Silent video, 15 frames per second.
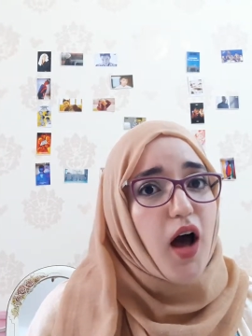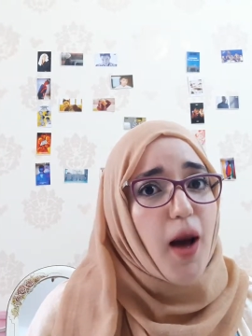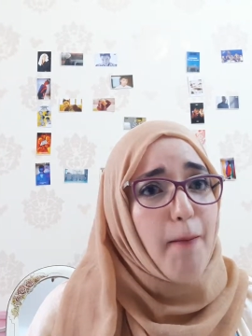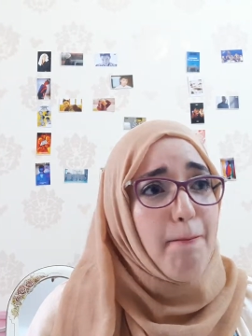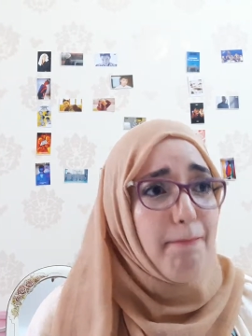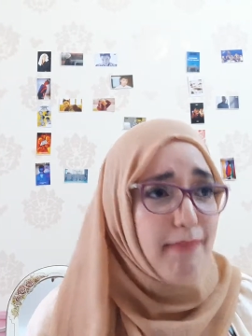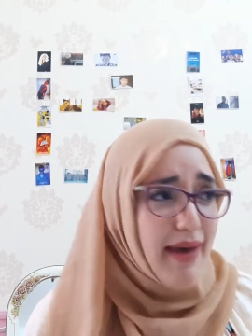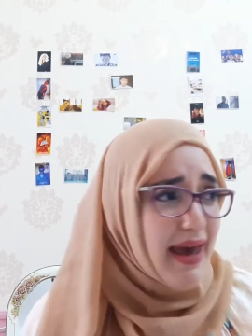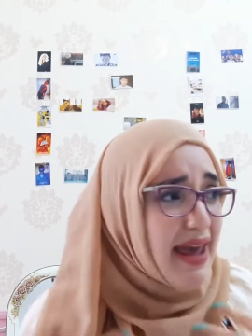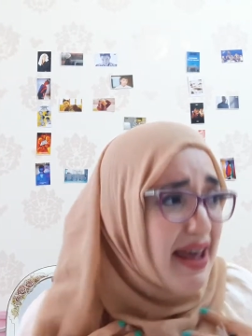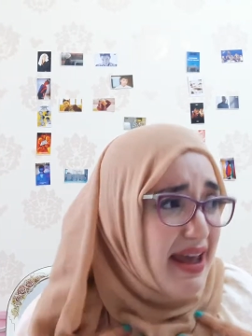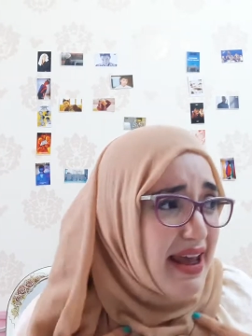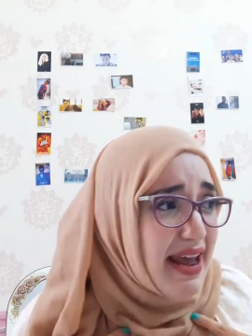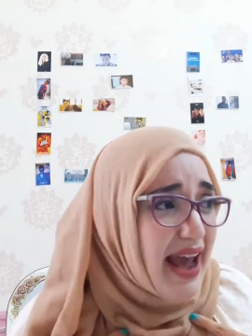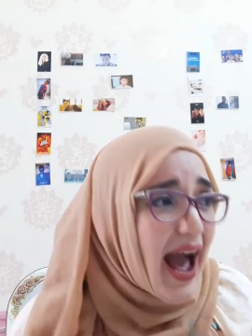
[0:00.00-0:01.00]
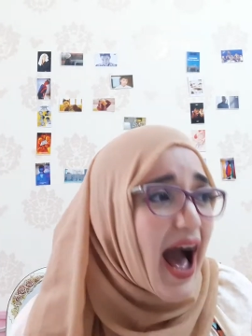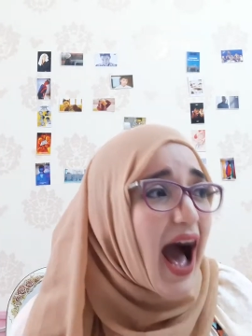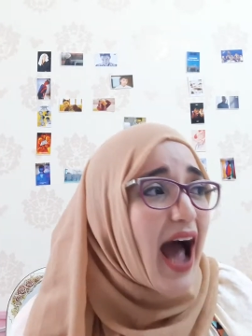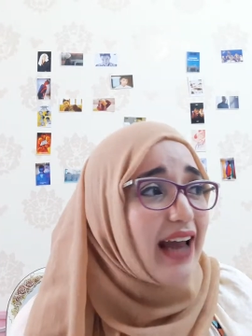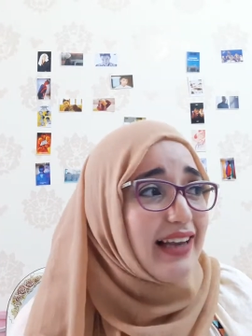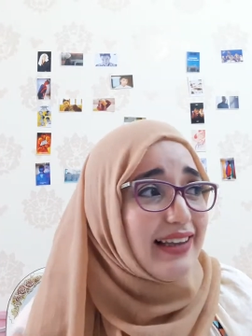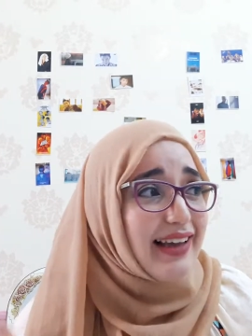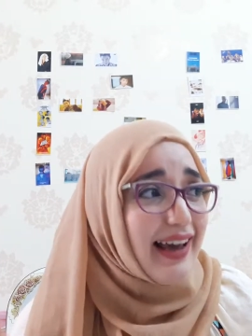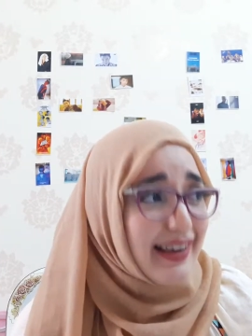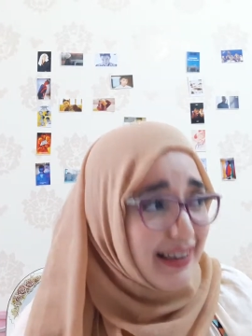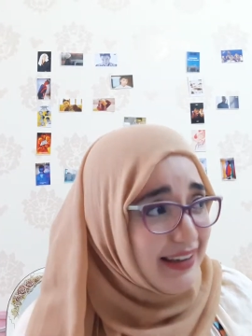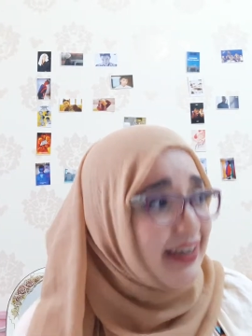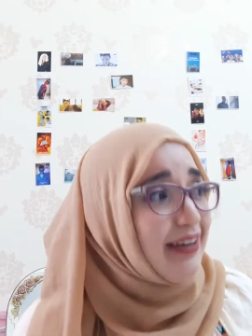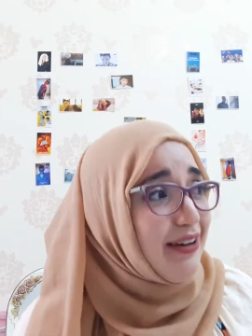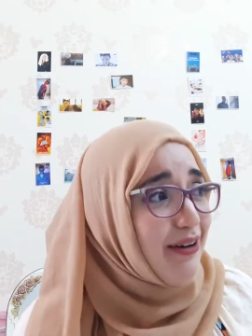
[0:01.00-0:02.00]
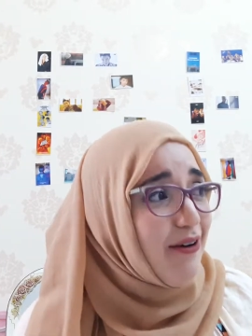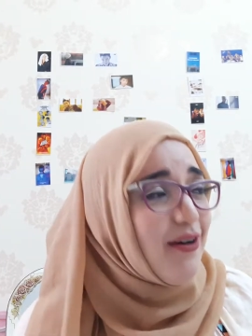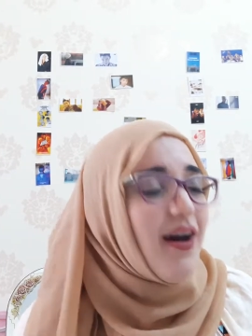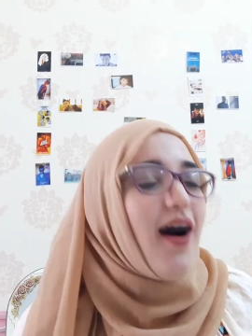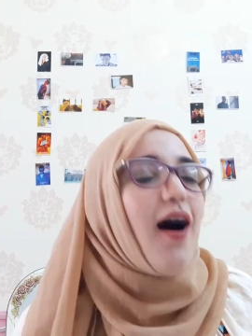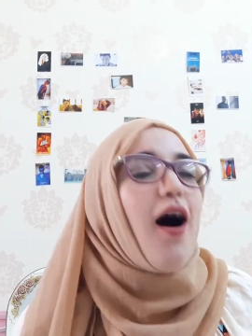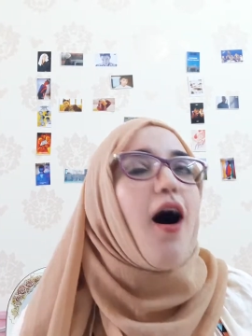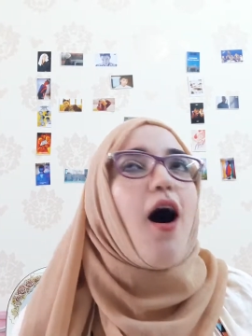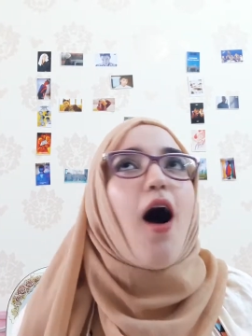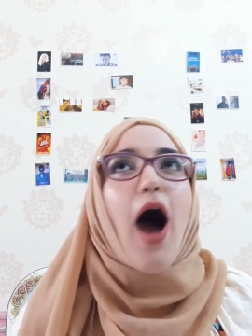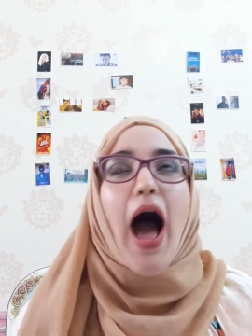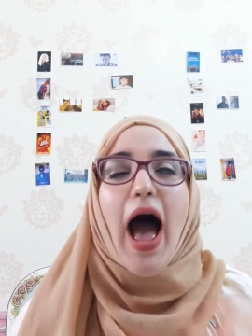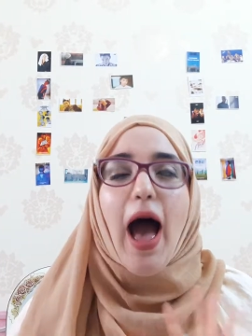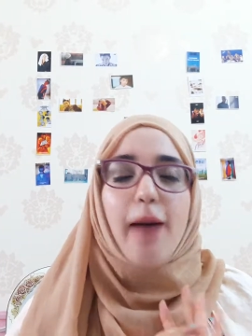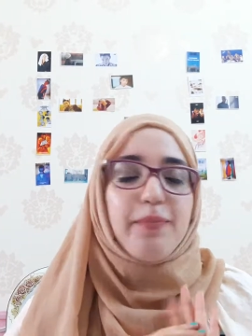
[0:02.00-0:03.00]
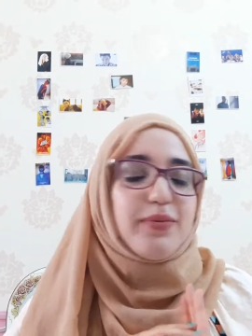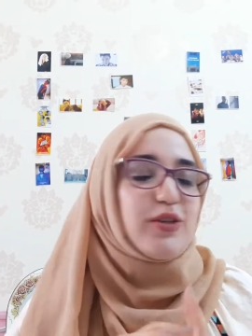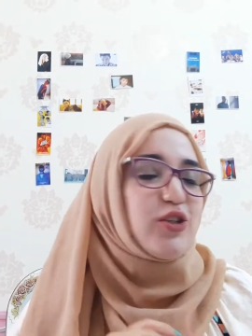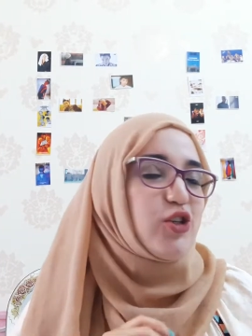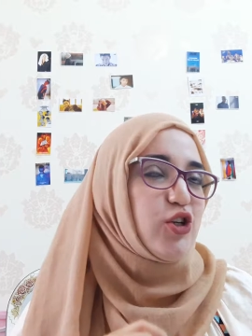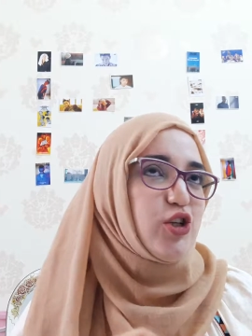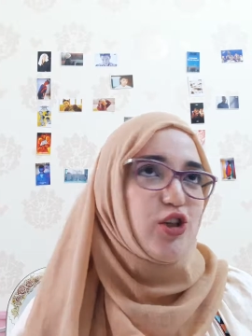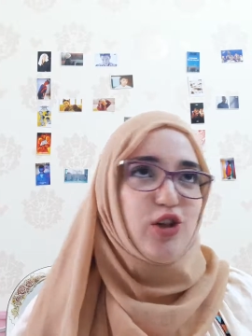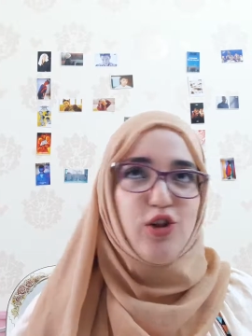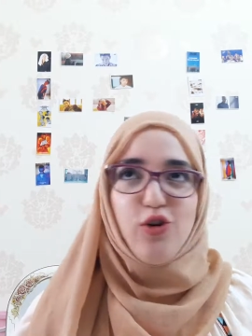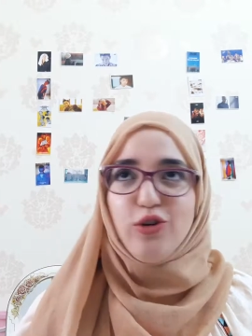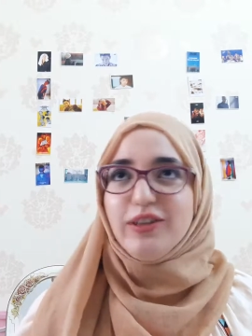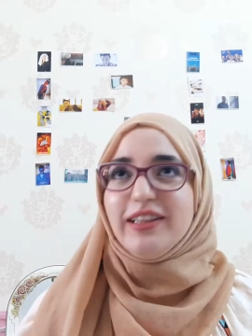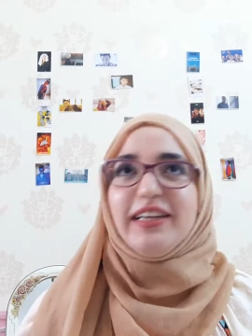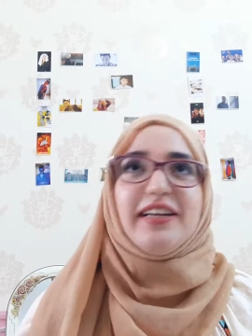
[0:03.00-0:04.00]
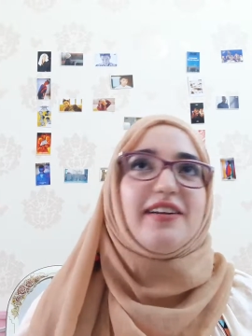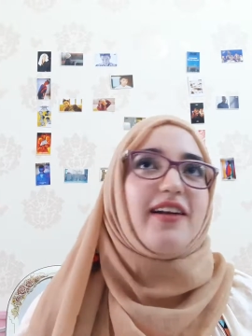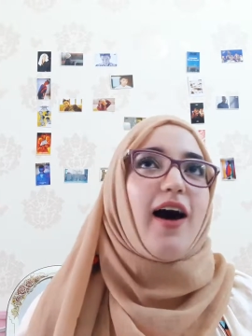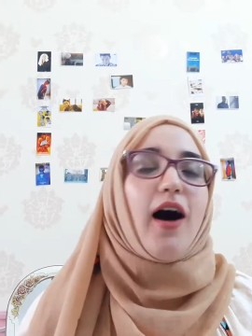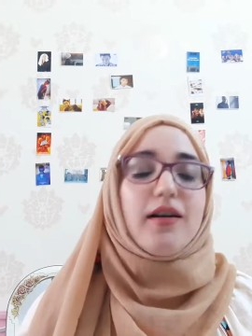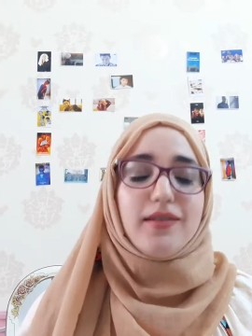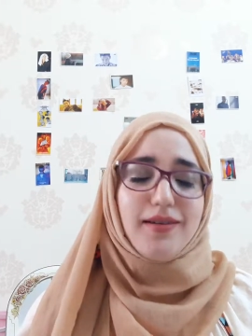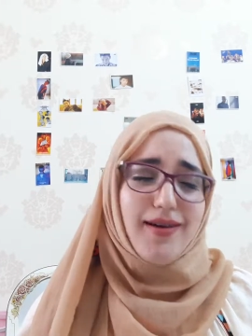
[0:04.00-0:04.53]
Me? I like Yegun? Oh, absolutely not.